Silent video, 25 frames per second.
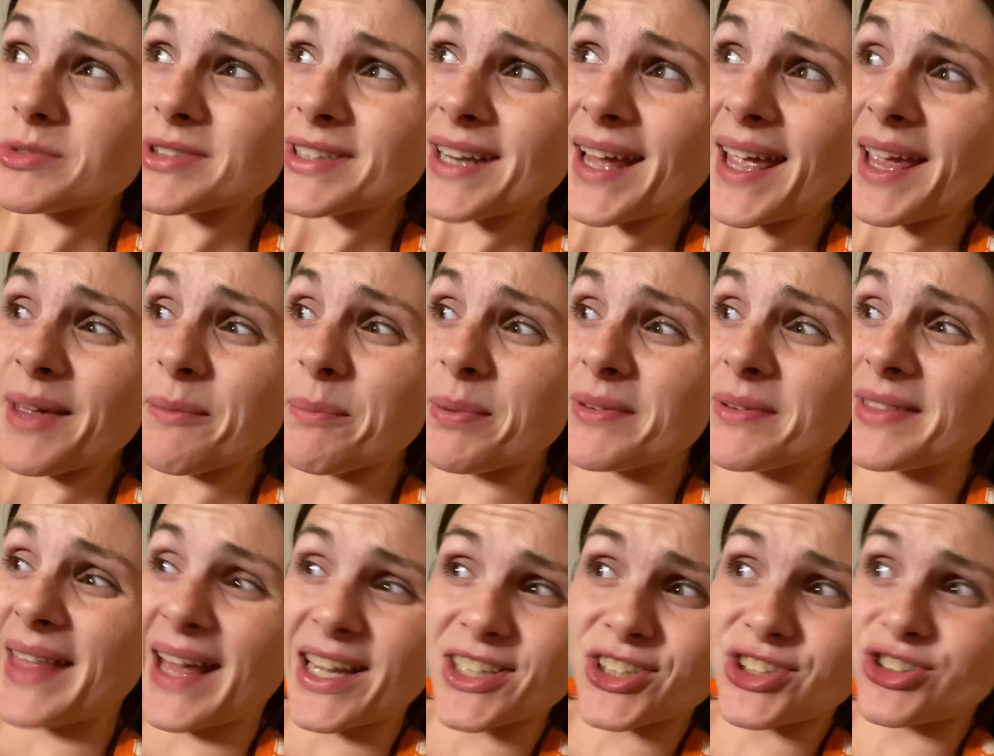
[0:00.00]
today, but
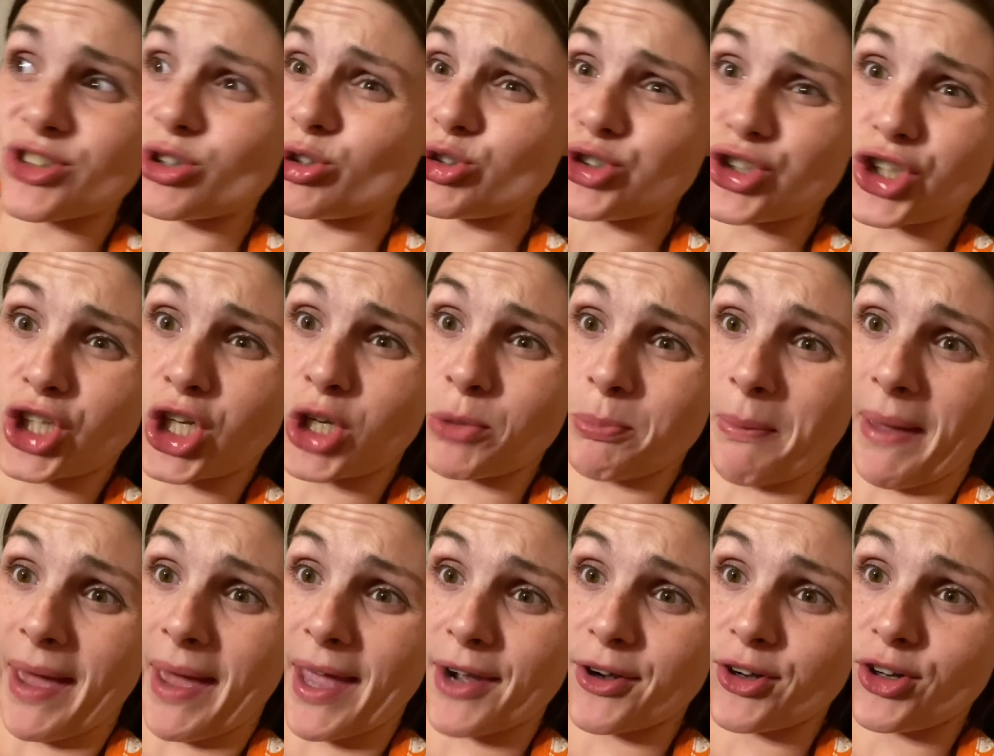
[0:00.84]
that still shouldn't
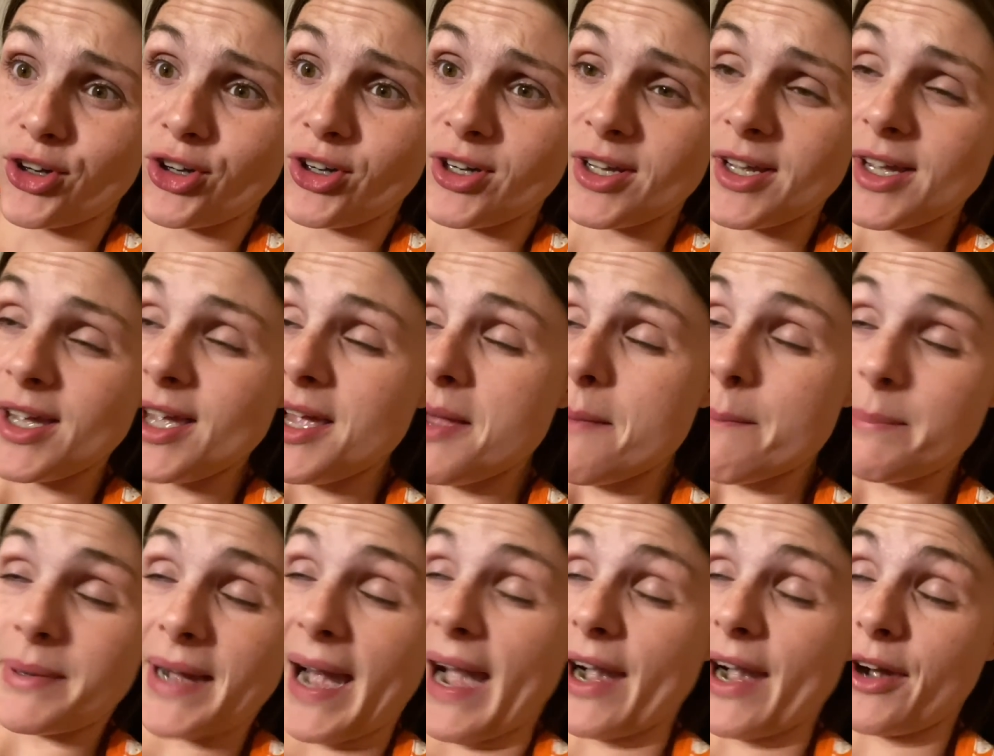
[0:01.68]
matter.
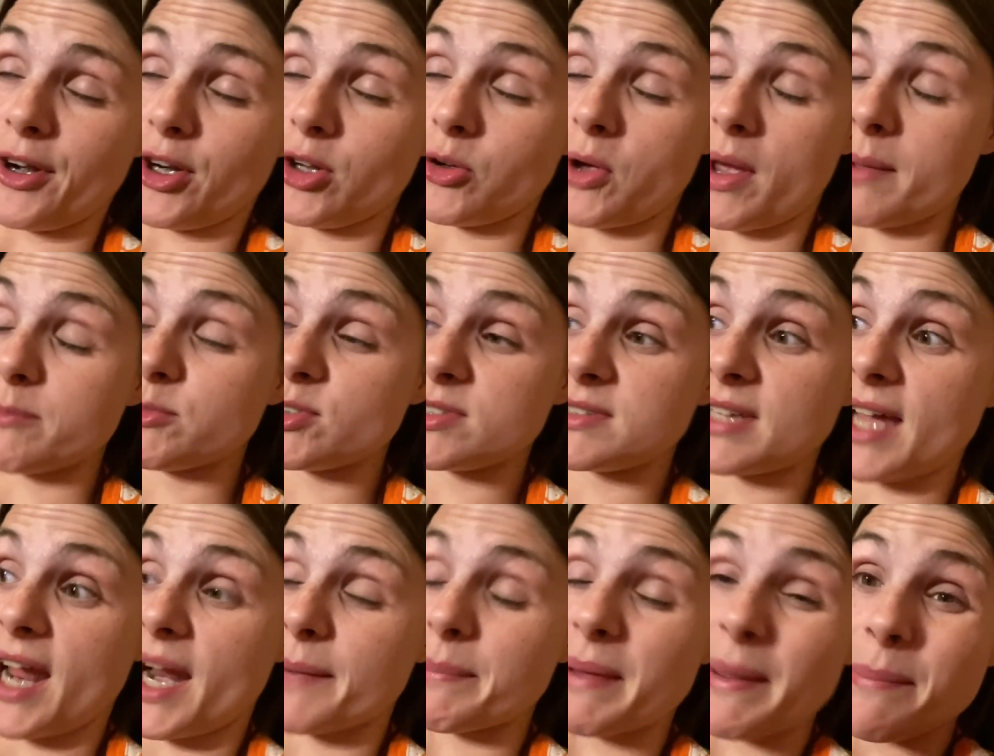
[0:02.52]
But I don't know. I'm just
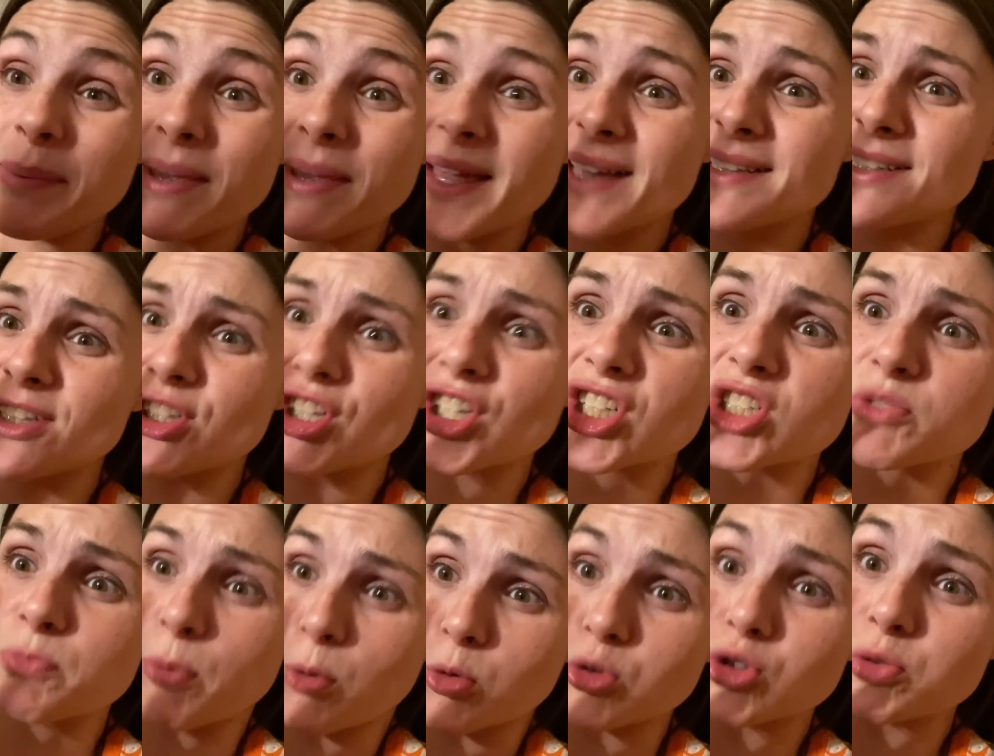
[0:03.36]
tired. Maybe because you're
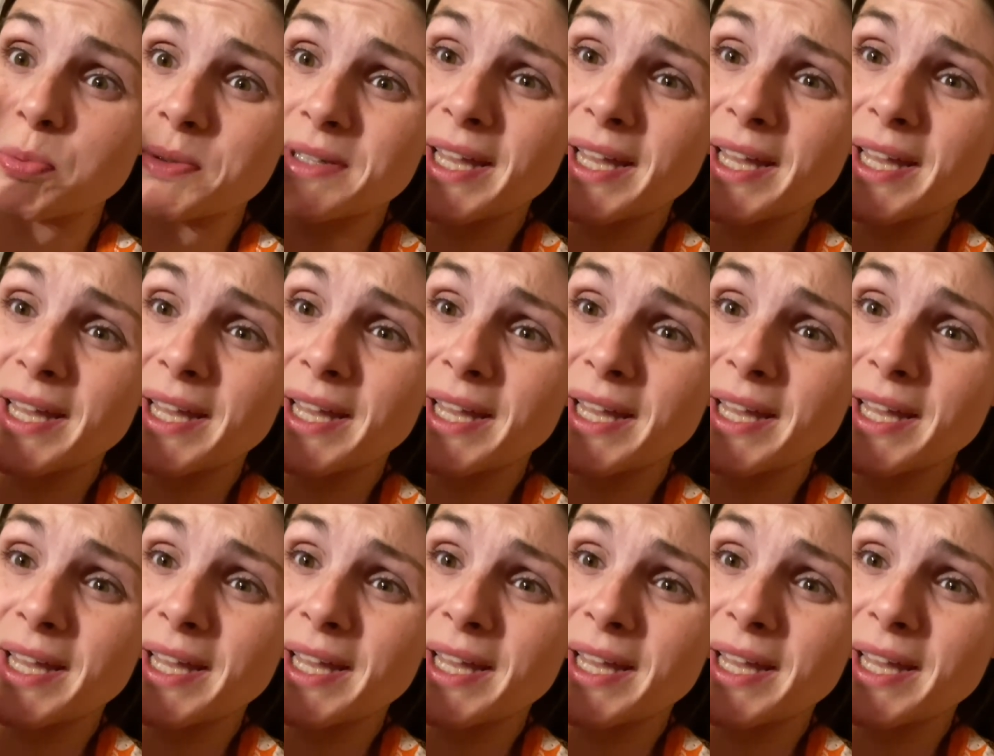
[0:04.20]
supposed to be